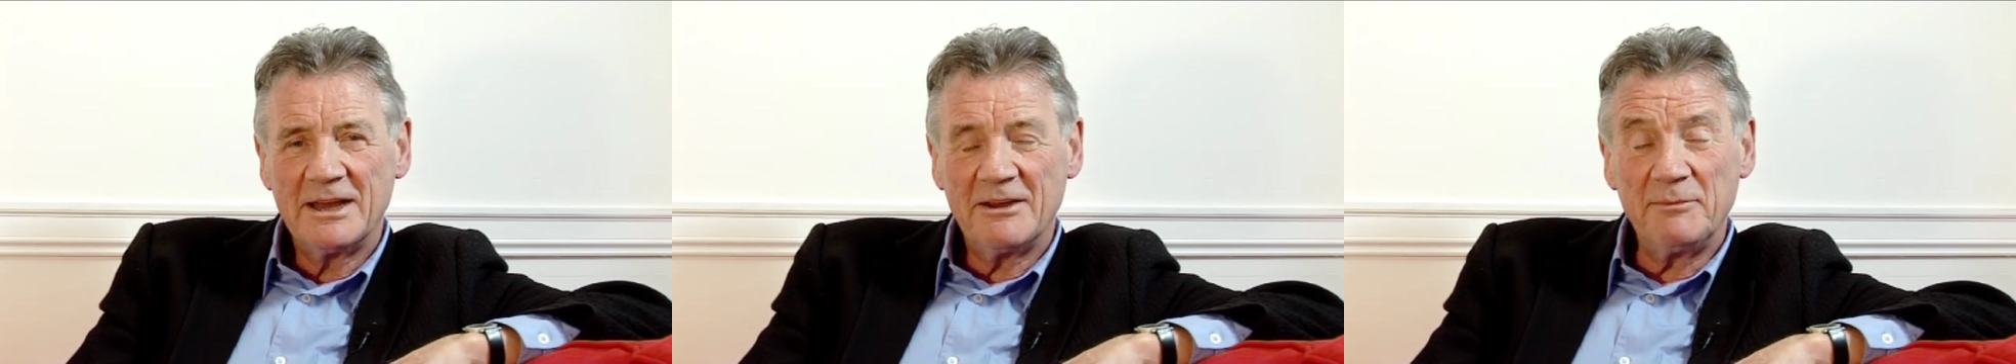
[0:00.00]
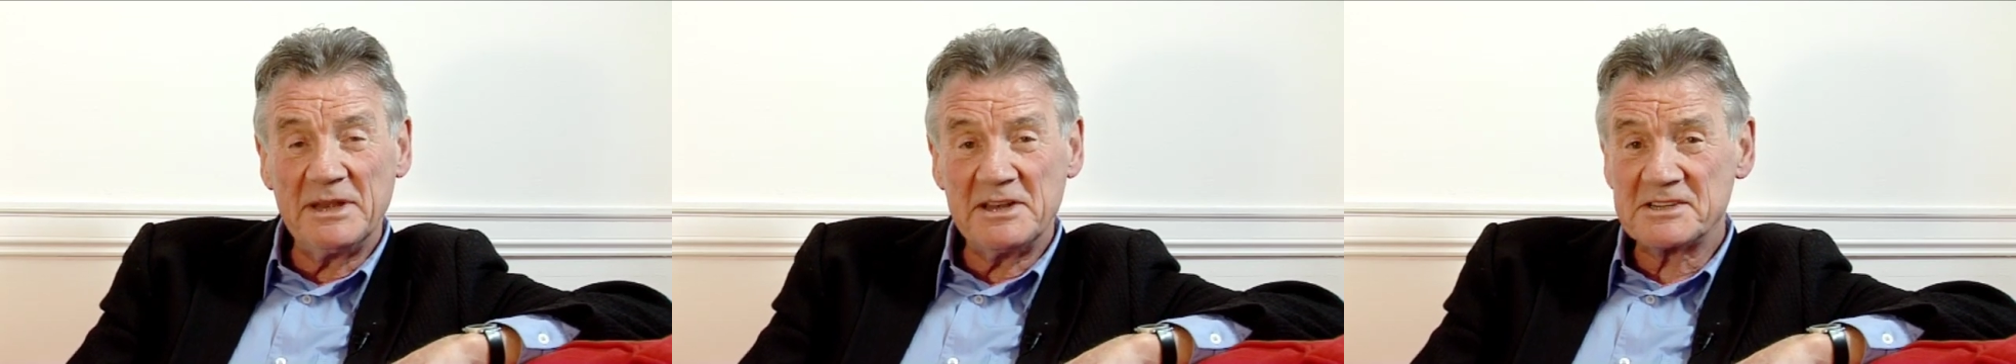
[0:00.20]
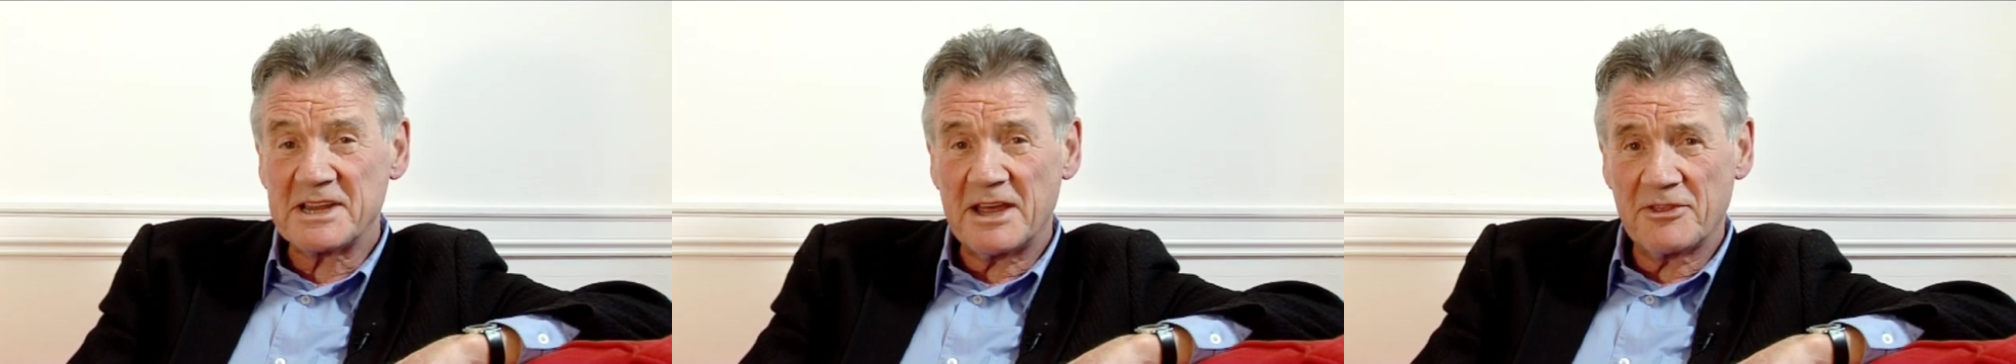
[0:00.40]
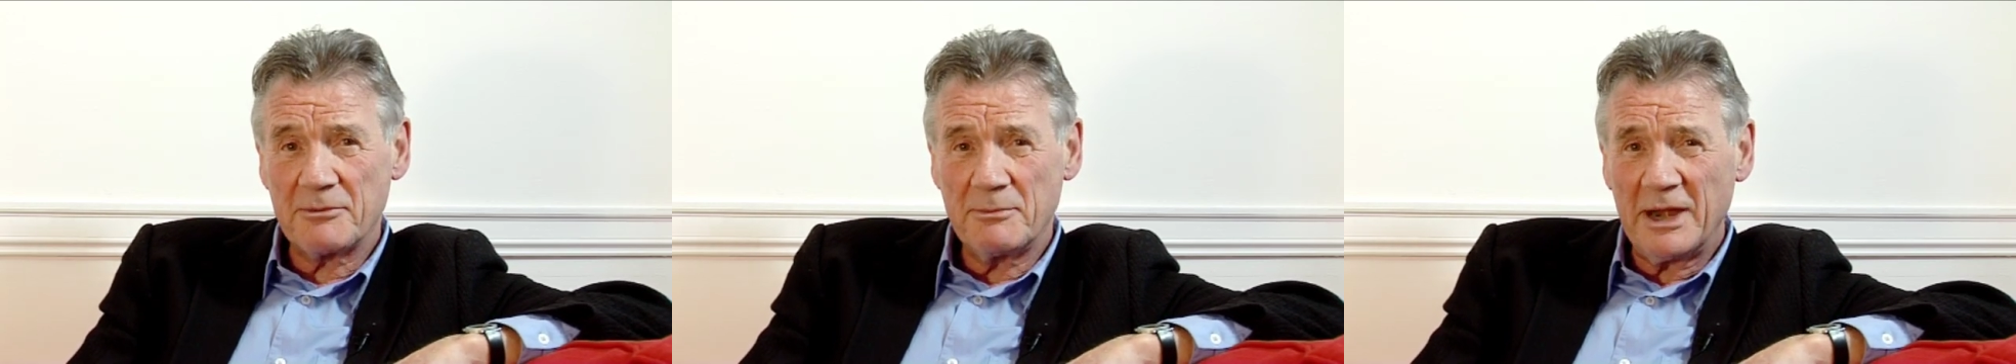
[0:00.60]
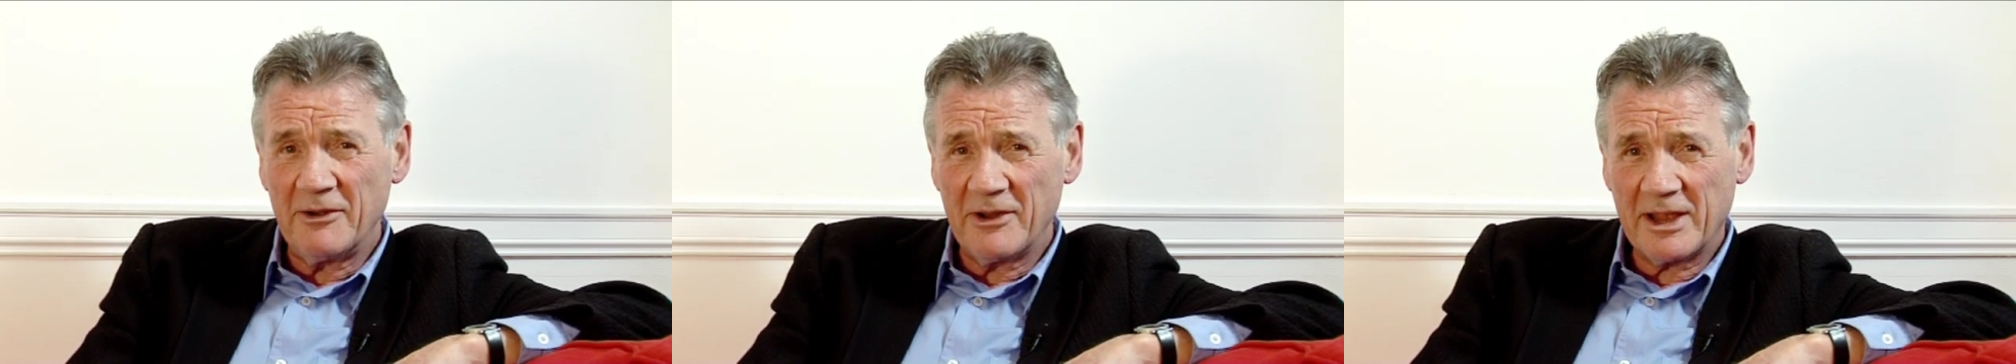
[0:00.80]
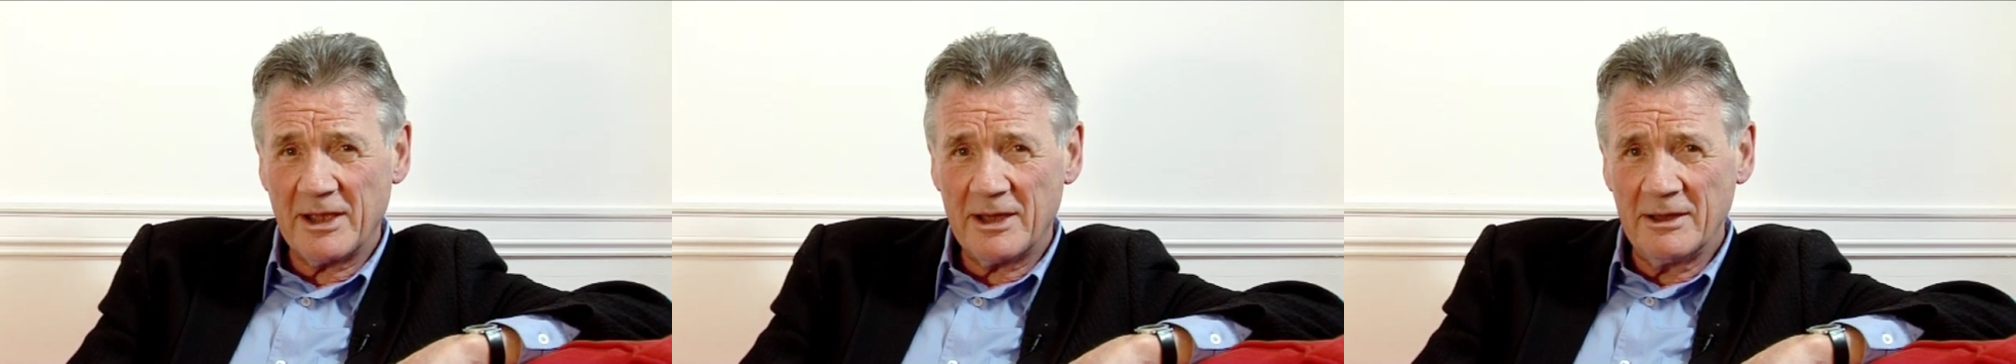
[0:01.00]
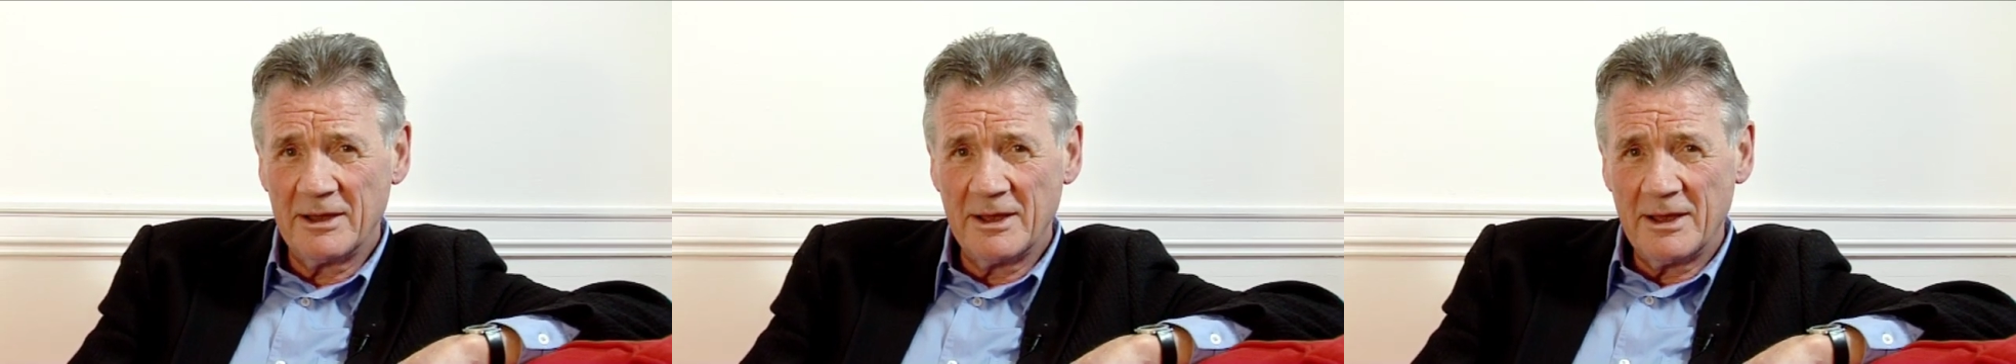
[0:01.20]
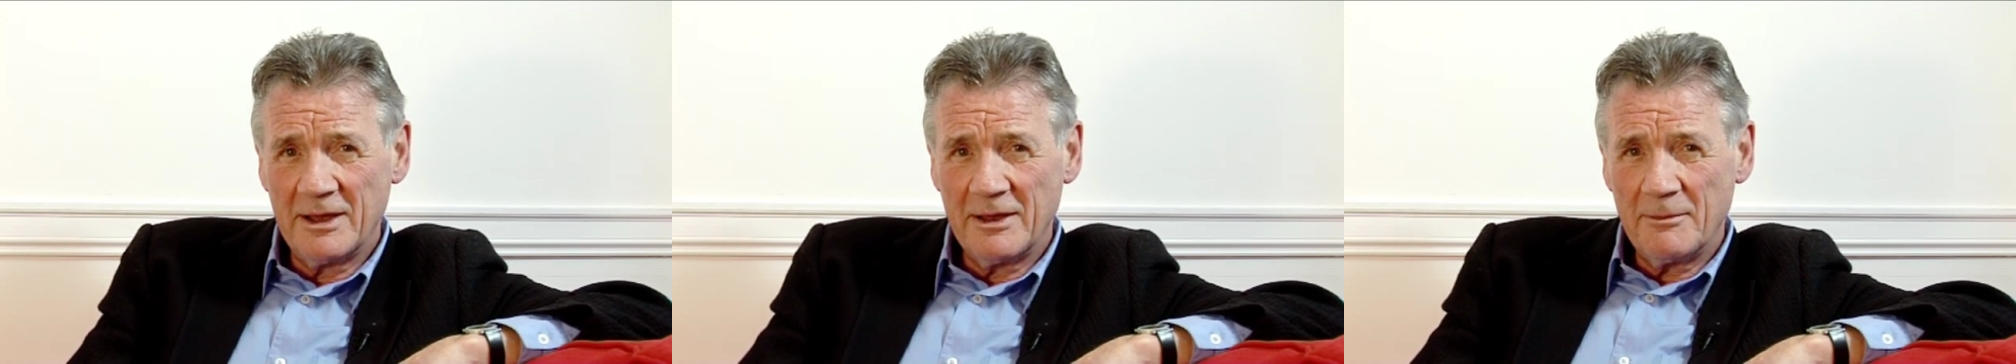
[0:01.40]
I've been to South America,
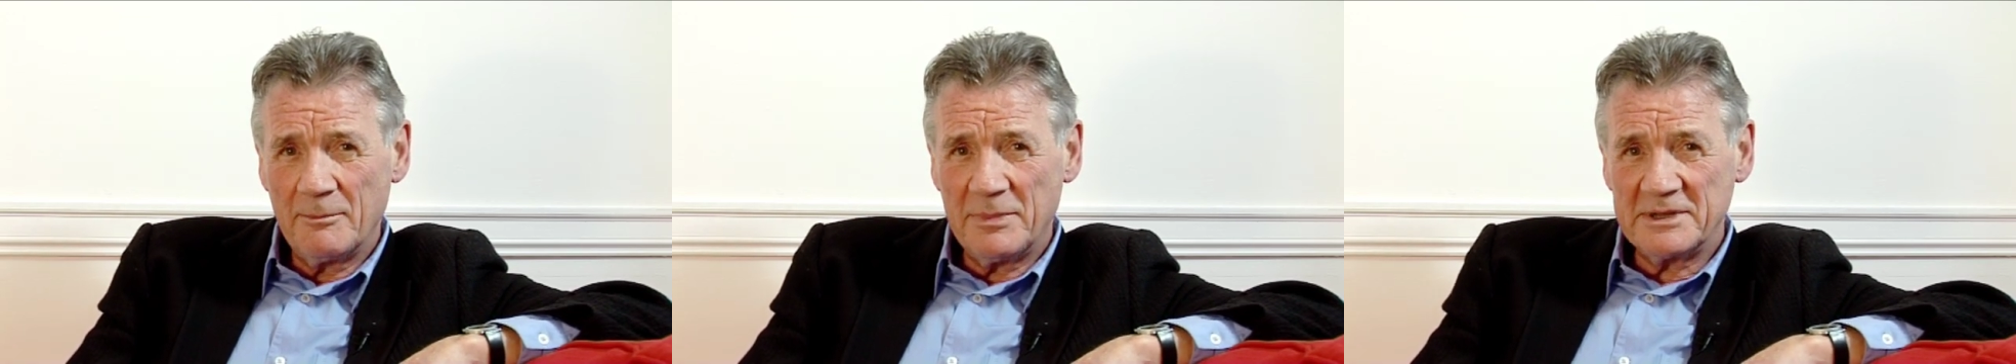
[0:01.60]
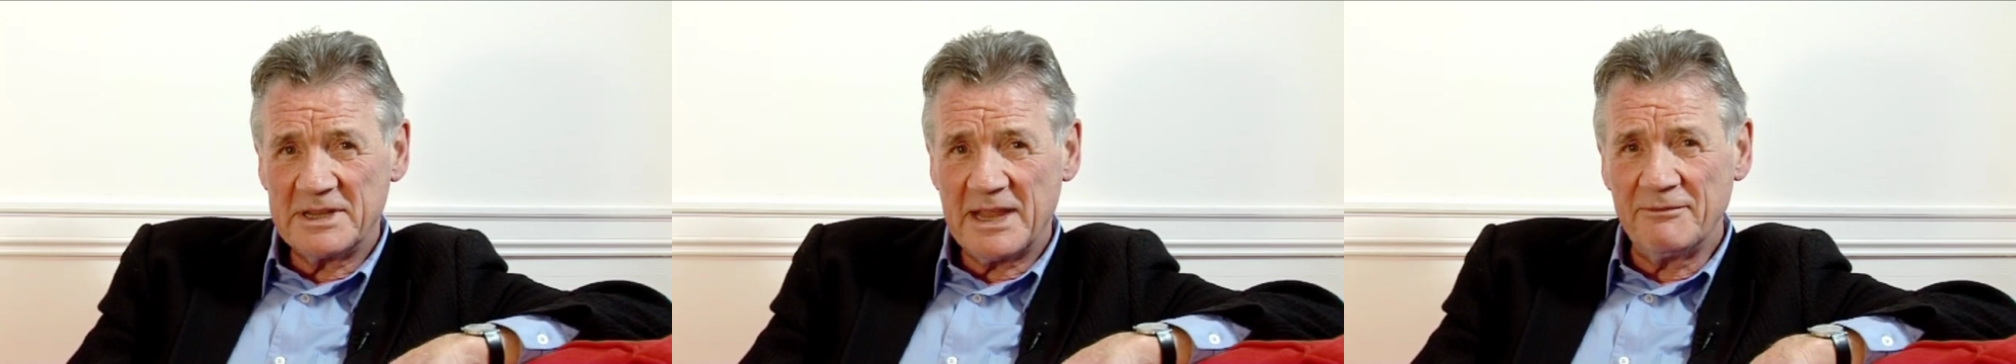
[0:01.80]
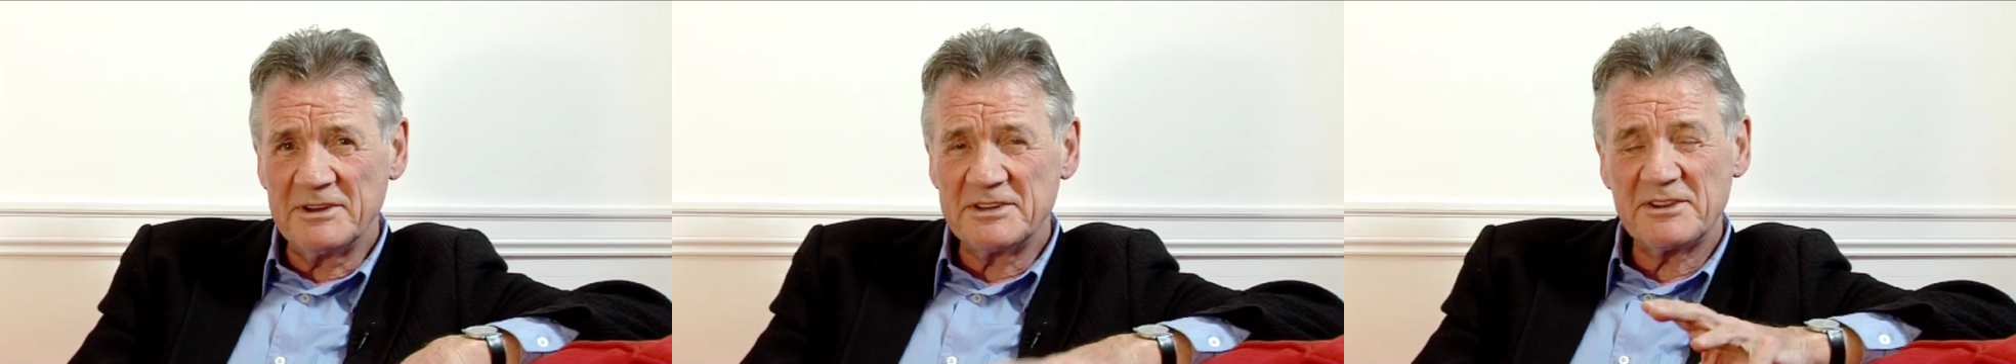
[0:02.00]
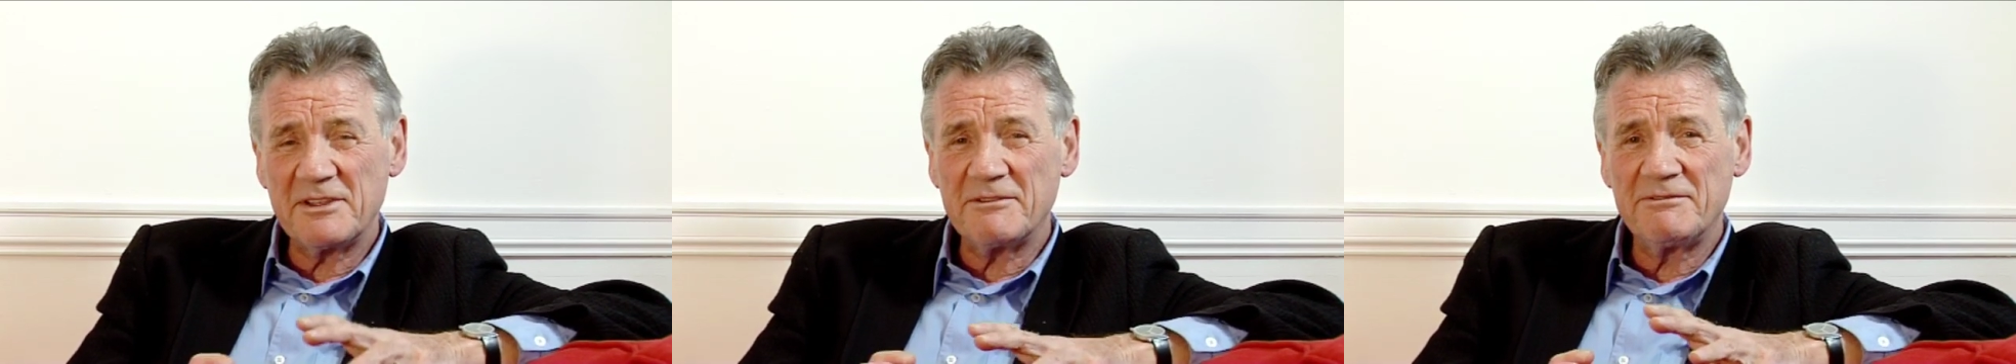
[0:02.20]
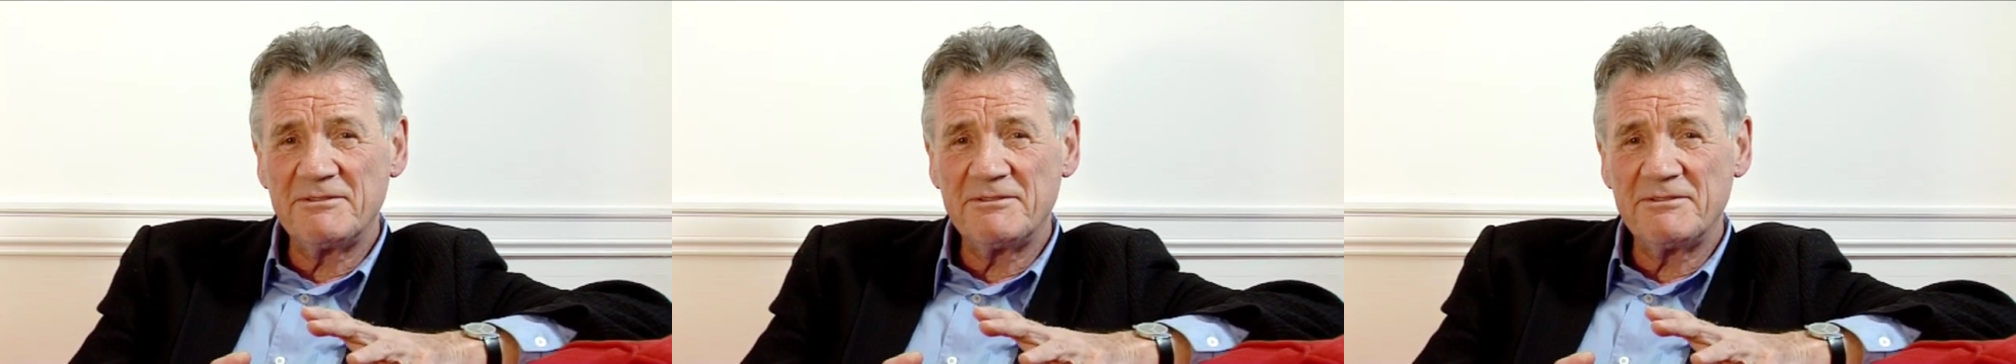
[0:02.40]
but never to the